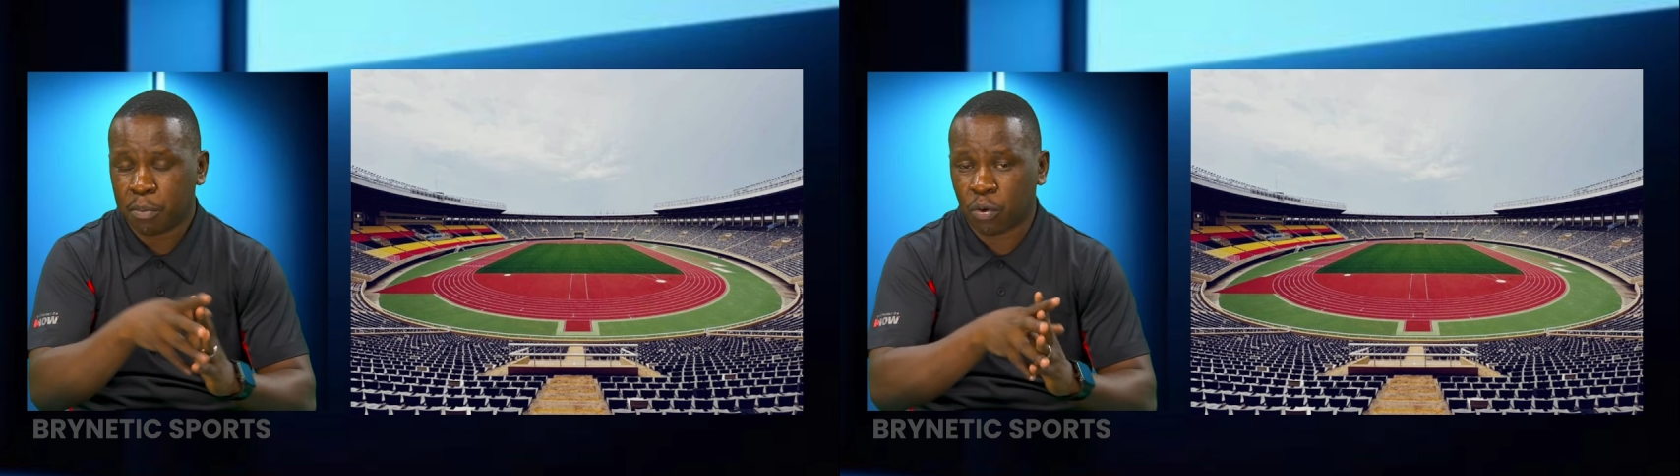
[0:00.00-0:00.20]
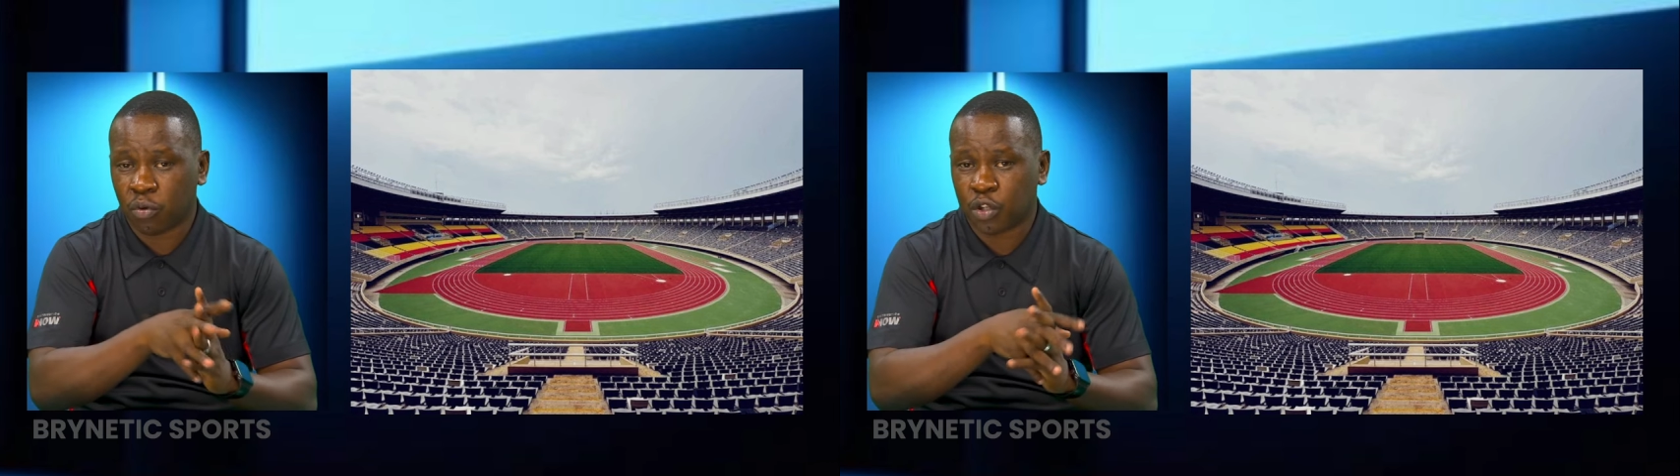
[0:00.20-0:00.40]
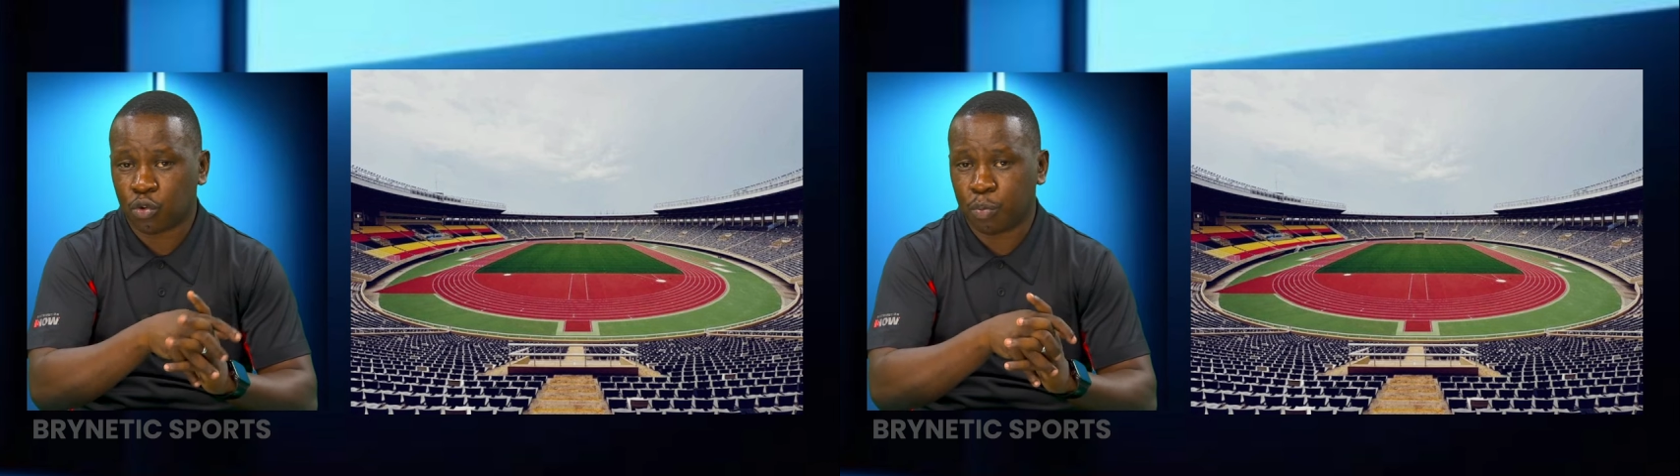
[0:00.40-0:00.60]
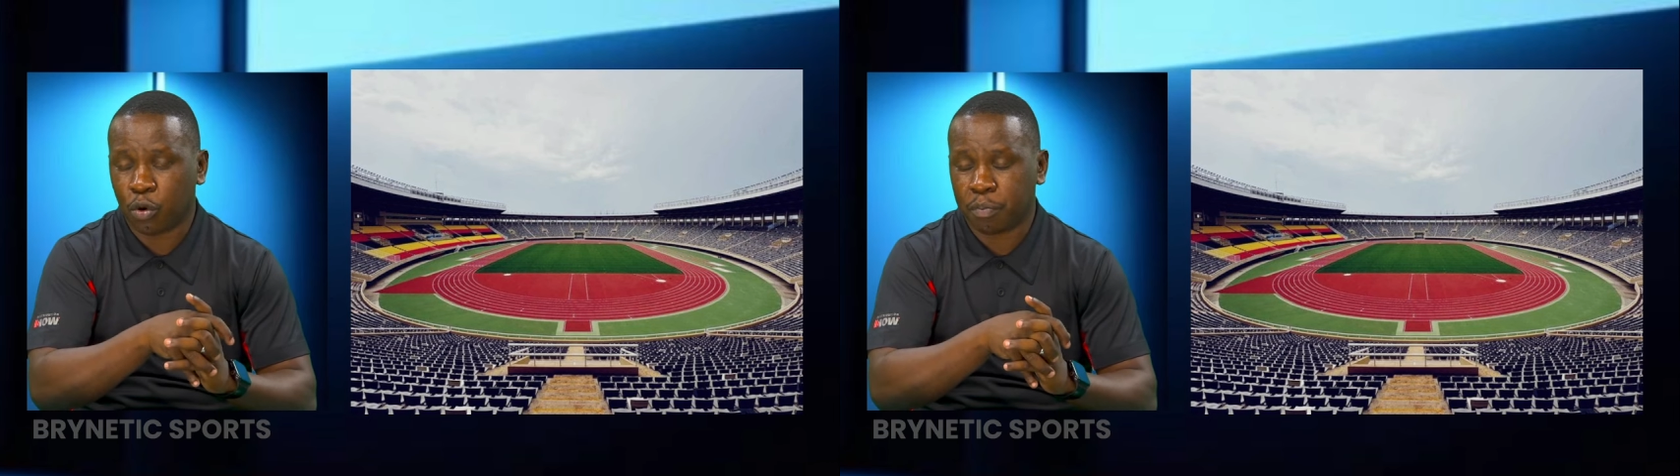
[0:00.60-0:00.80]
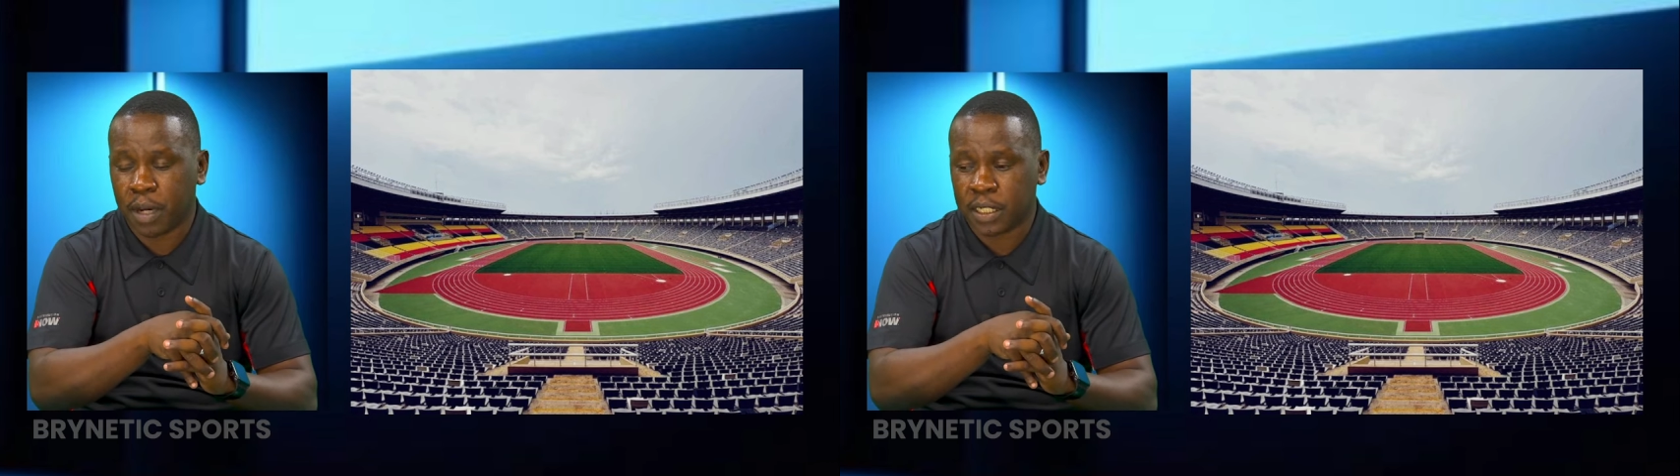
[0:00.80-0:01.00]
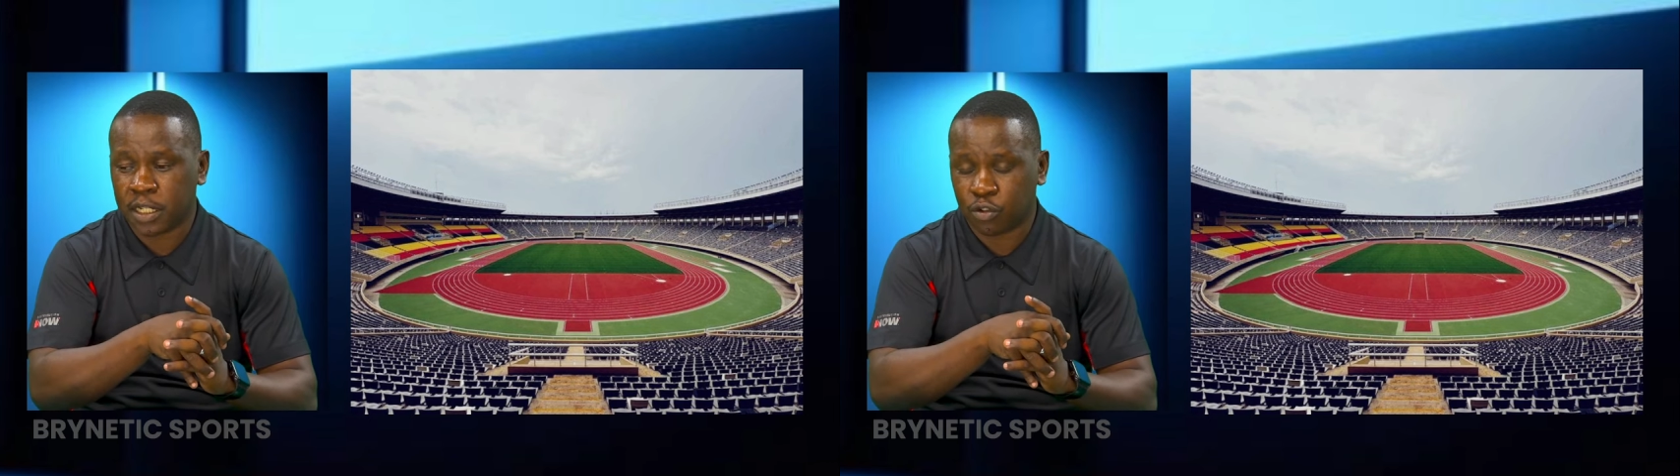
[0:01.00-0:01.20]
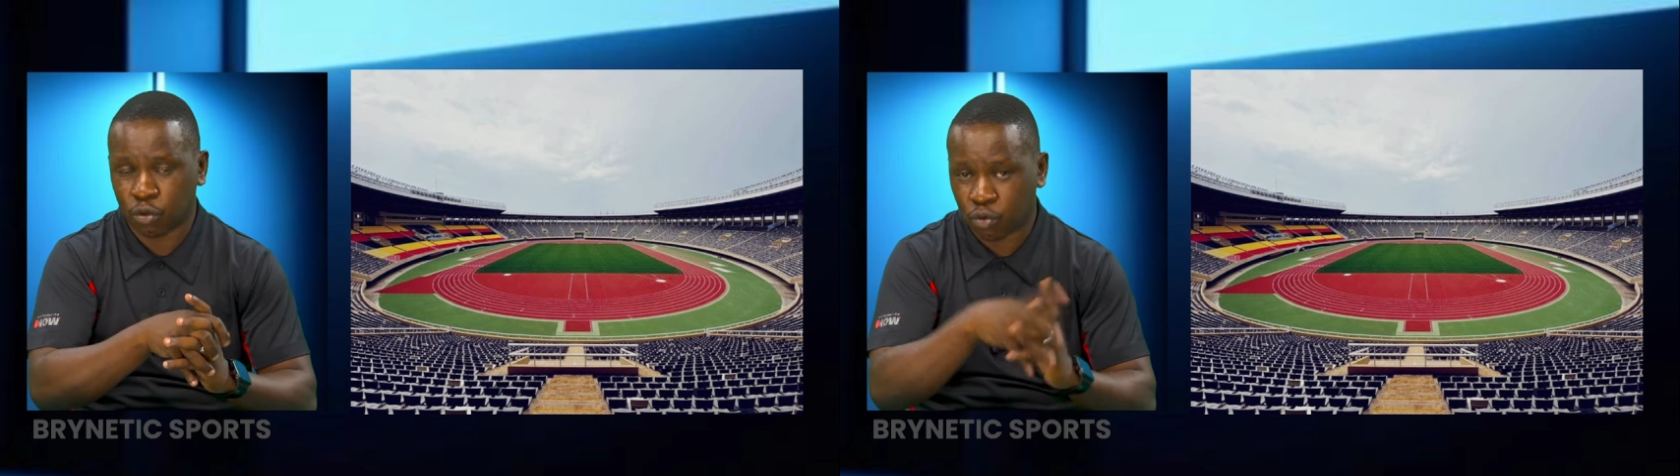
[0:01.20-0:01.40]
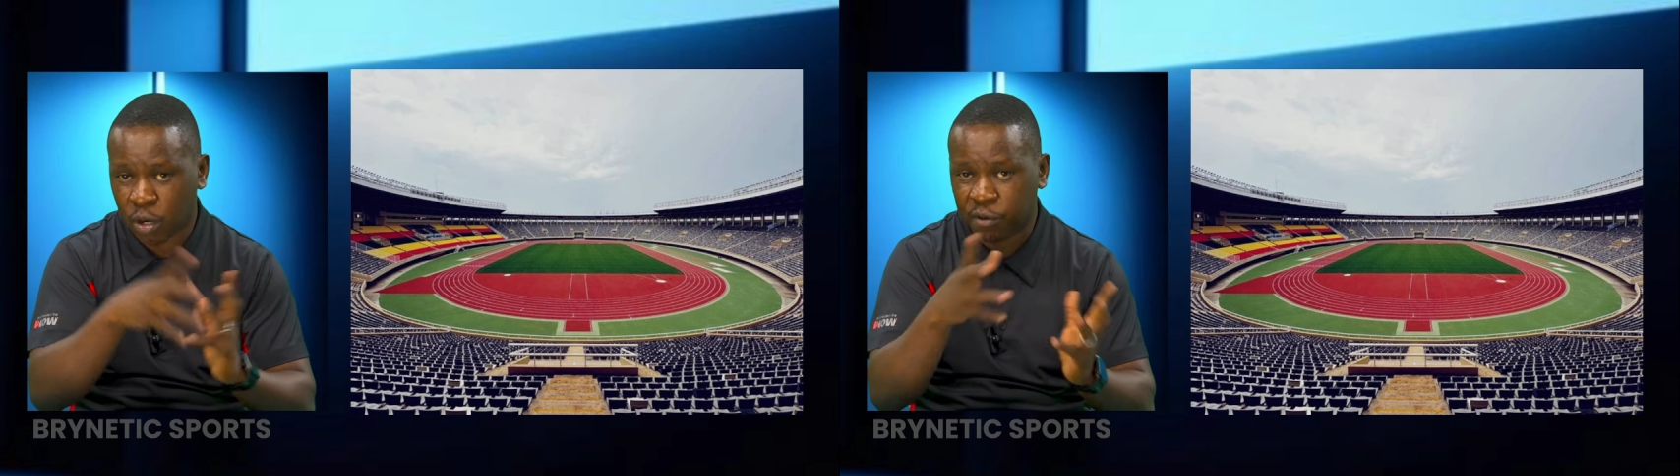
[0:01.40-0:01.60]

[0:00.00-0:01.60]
progress report, but it's also one